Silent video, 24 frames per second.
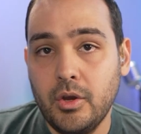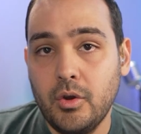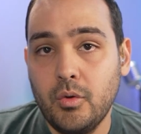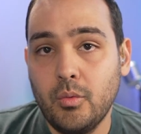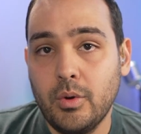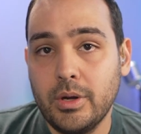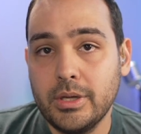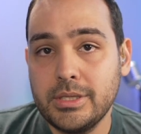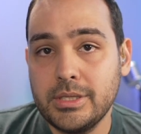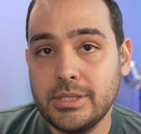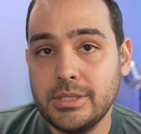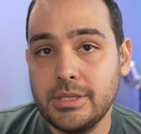Who
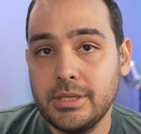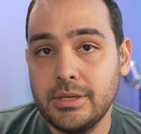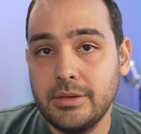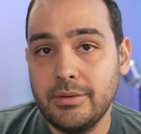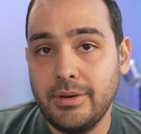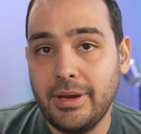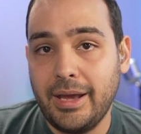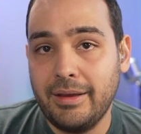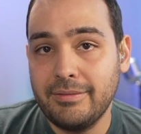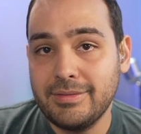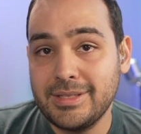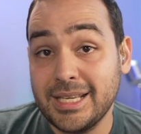wants to
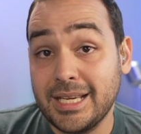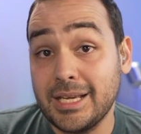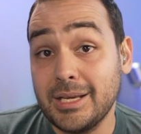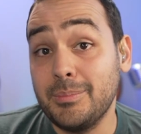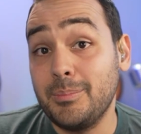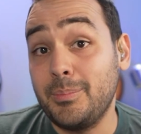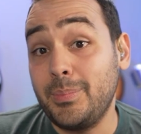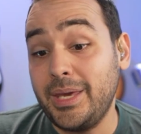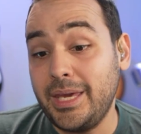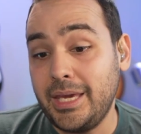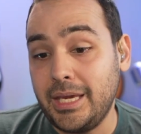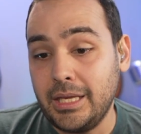have to
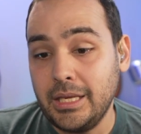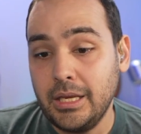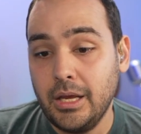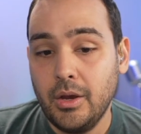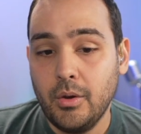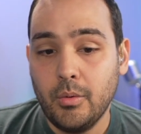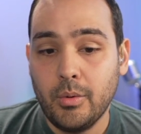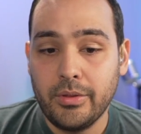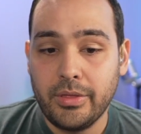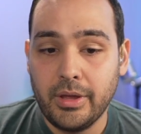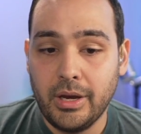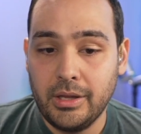compete
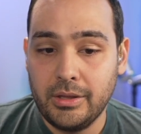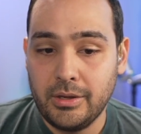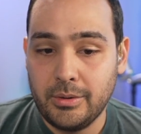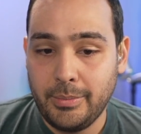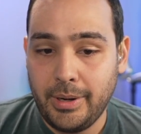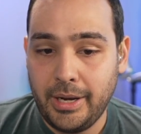with other